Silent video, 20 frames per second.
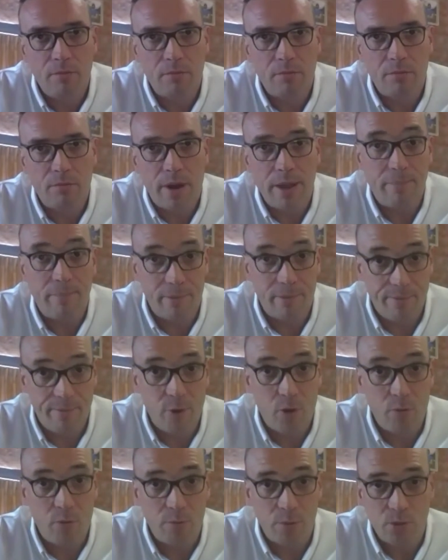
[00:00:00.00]
great
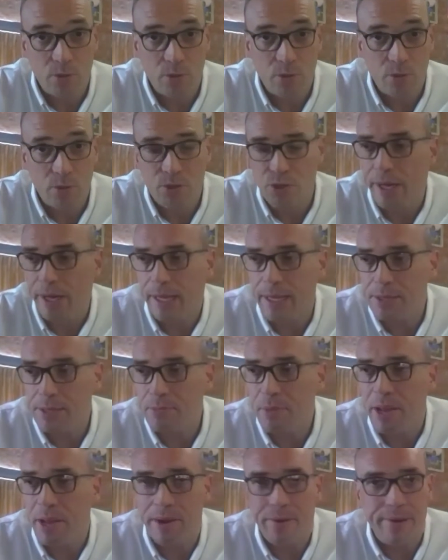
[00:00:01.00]
performance during
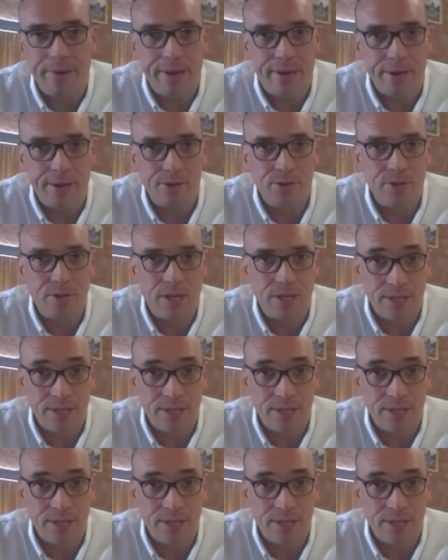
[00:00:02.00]
this period has,